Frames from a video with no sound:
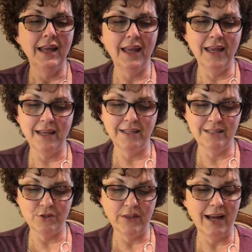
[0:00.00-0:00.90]
and
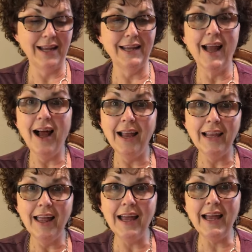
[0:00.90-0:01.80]
so that I can
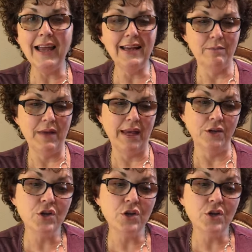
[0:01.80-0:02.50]
highlight and make